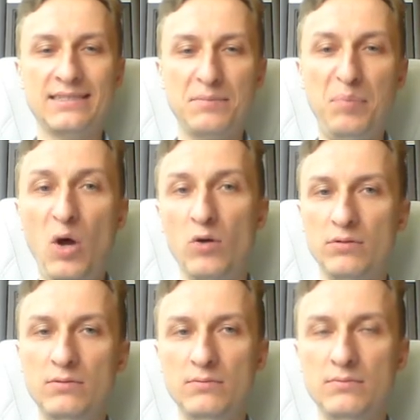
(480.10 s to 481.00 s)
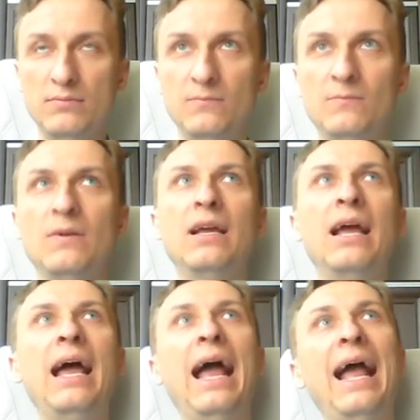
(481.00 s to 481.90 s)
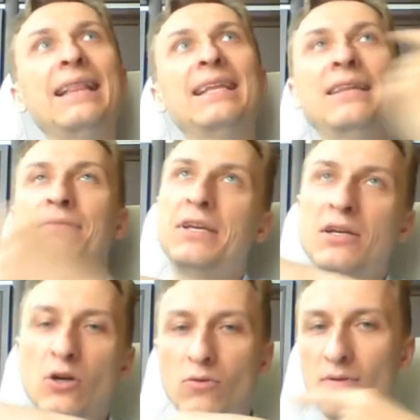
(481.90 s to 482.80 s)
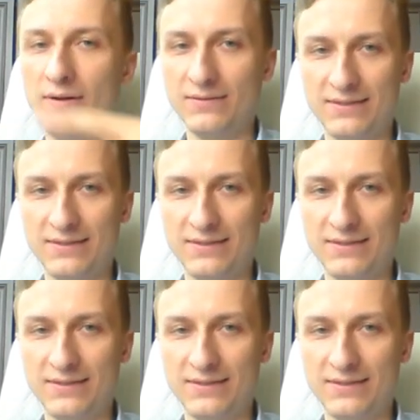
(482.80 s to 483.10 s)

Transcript: the pawn, and then we go